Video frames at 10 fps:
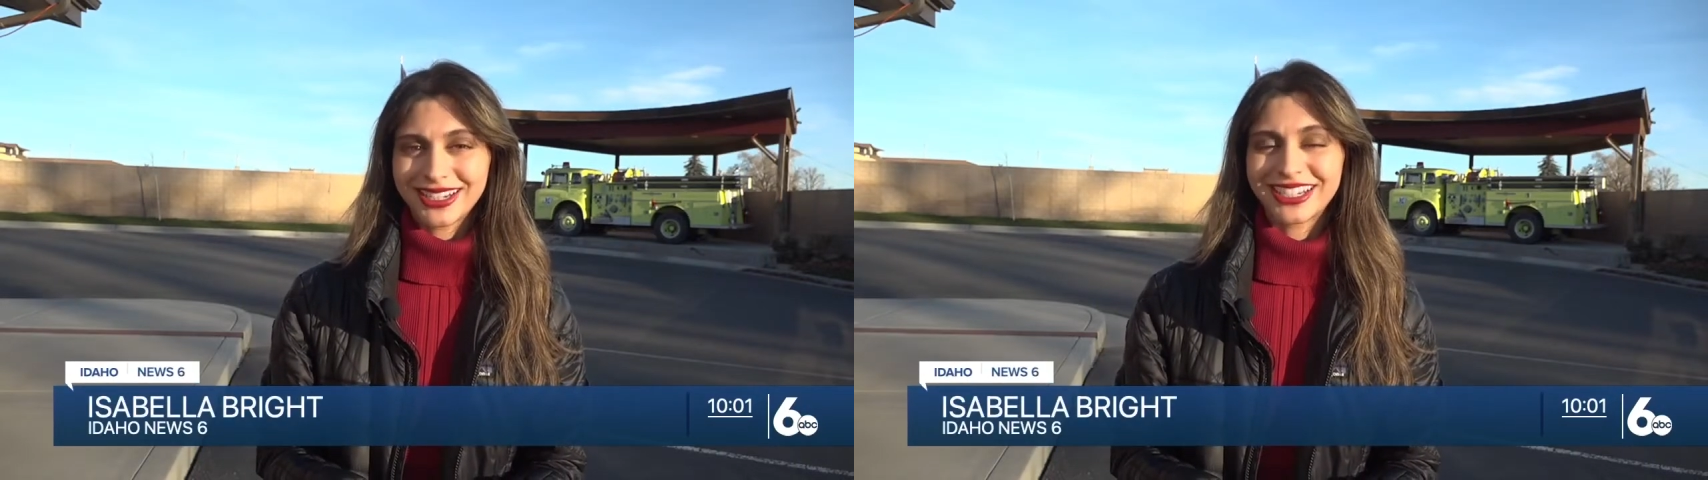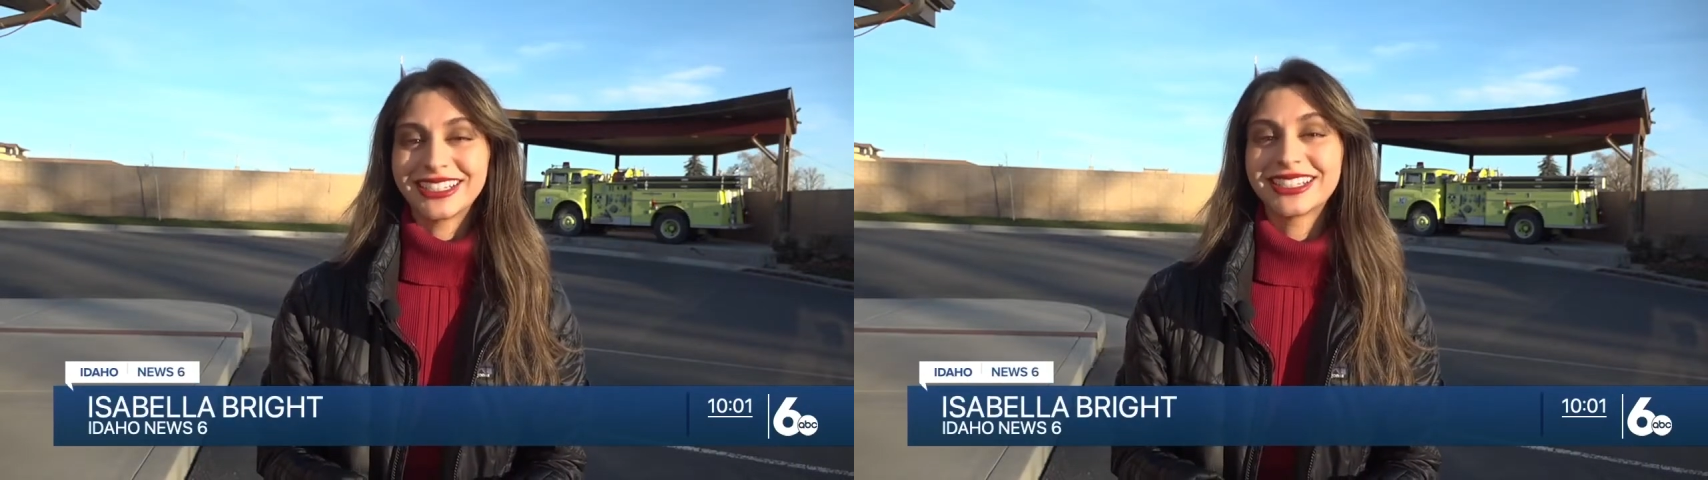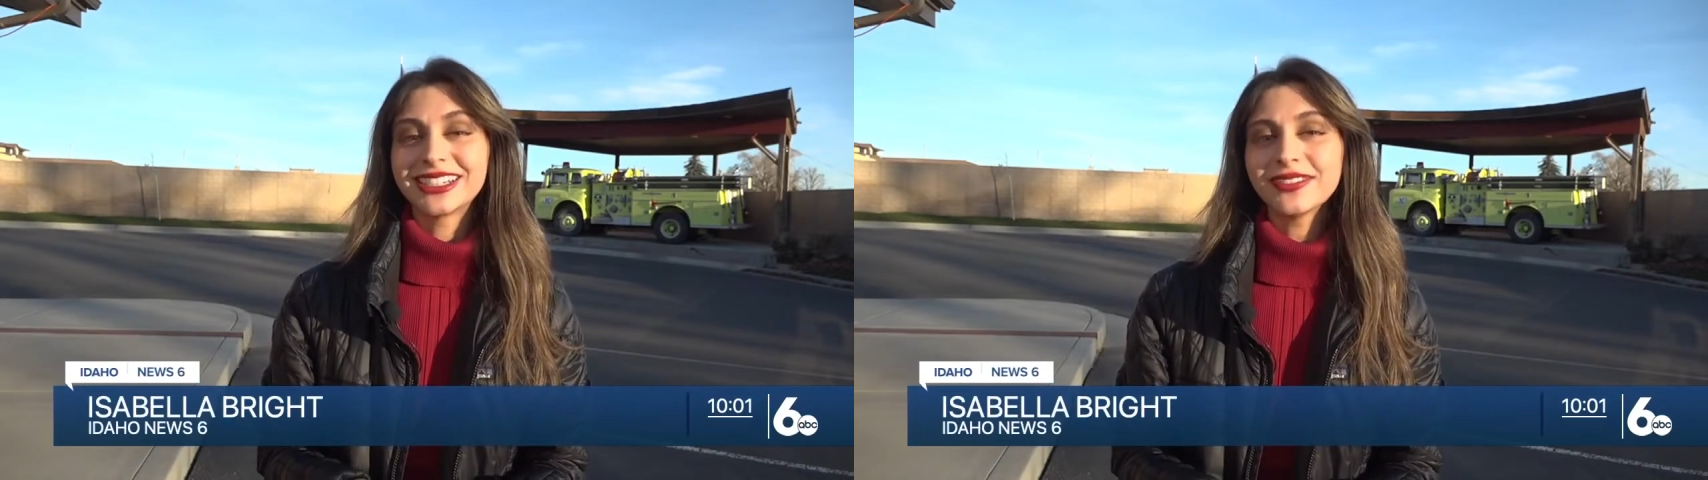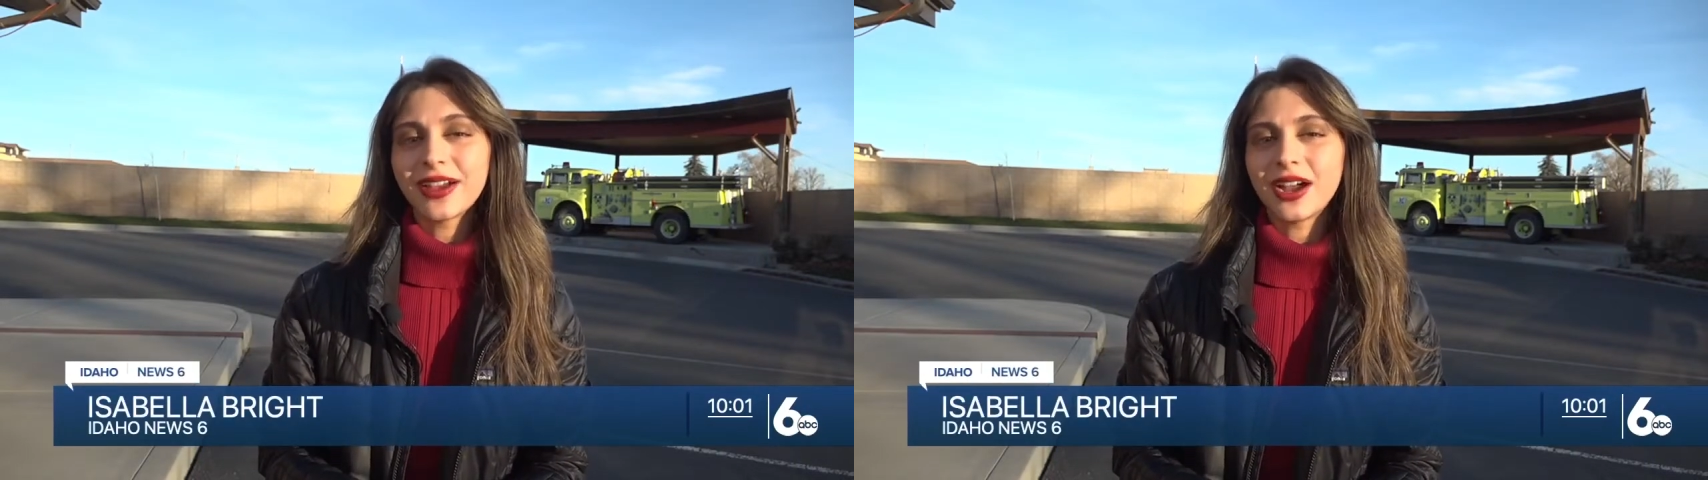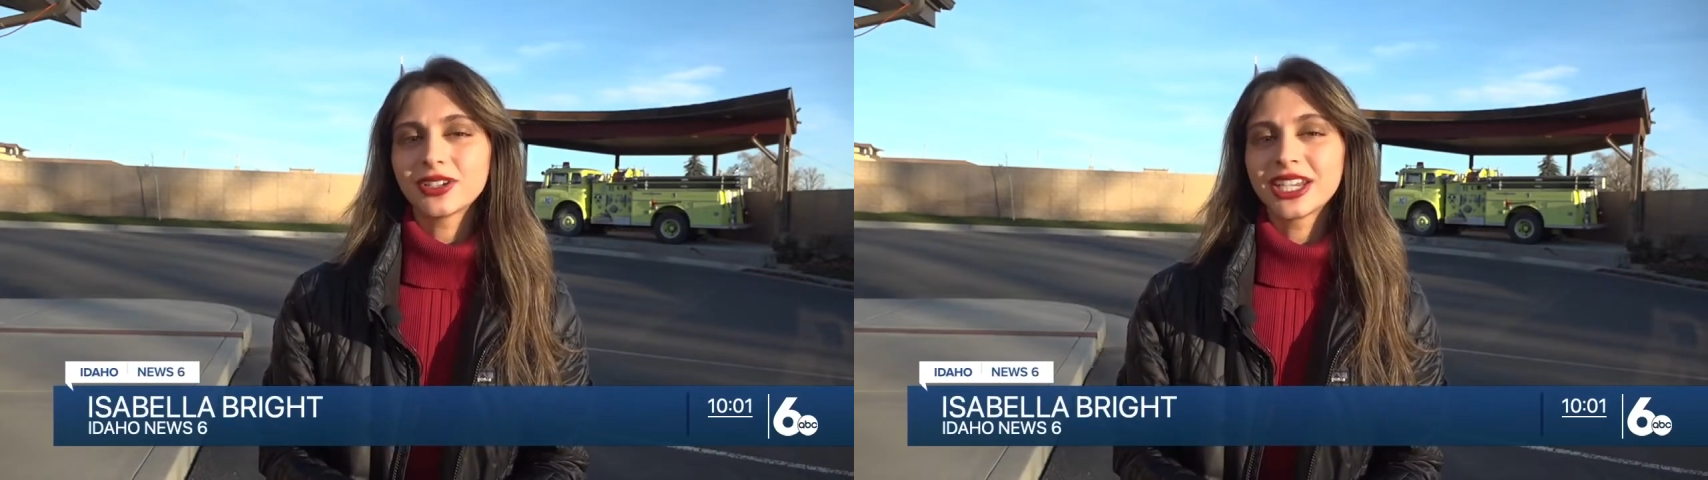and can
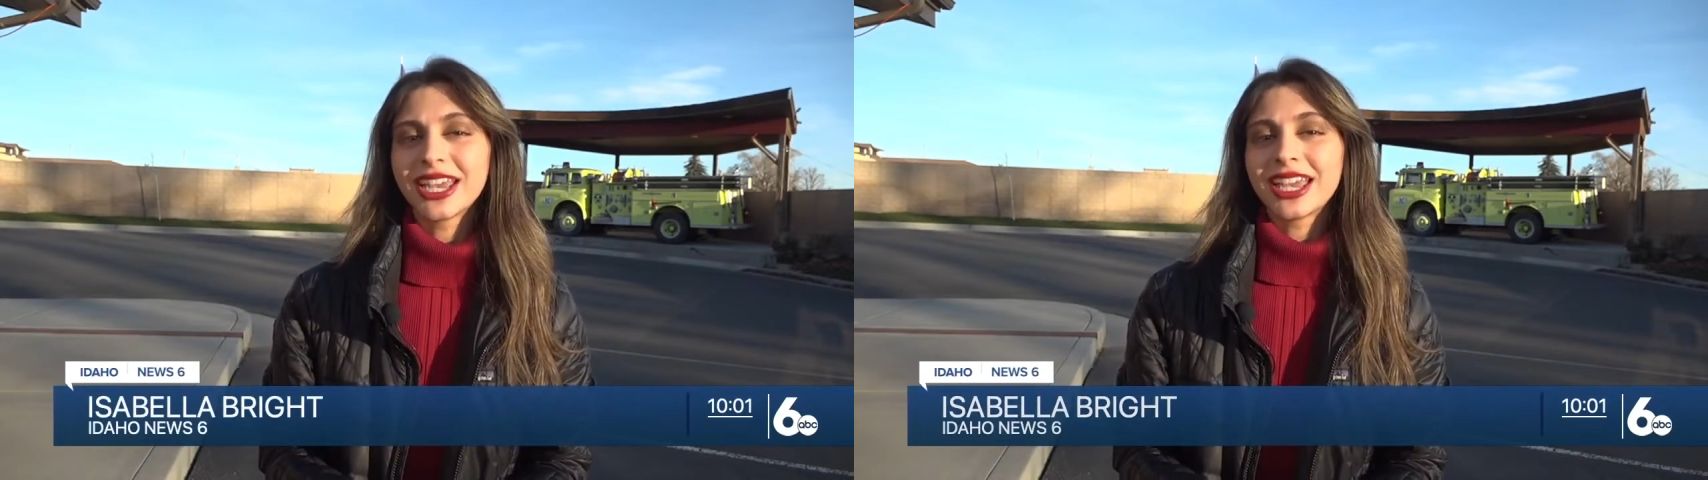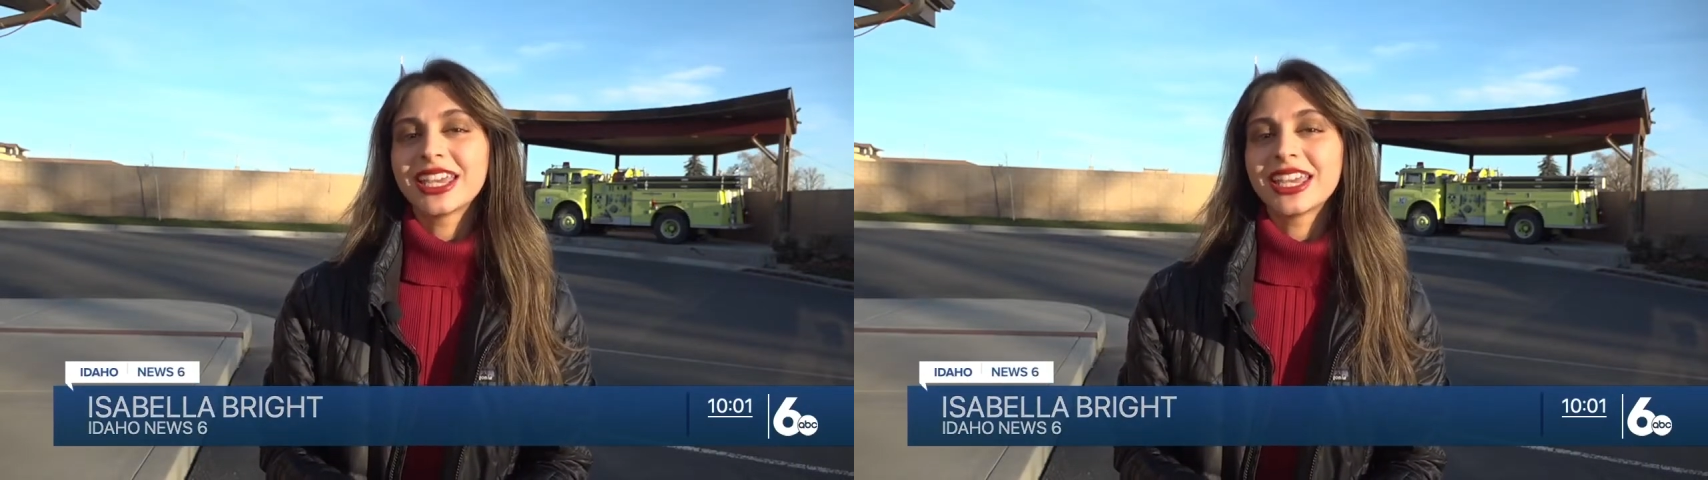sniff out